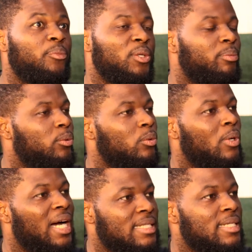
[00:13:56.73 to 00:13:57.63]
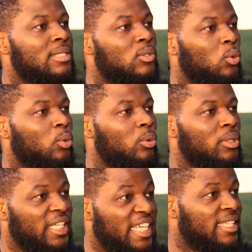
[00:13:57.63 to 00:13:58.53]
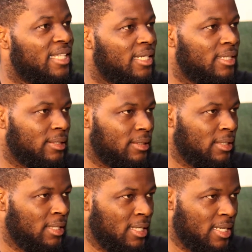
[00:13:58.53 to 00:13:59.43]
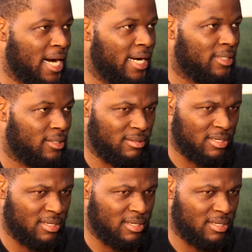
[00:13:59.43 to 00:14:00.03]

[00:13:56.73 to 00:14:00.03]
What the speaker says: people access to the internet. Right.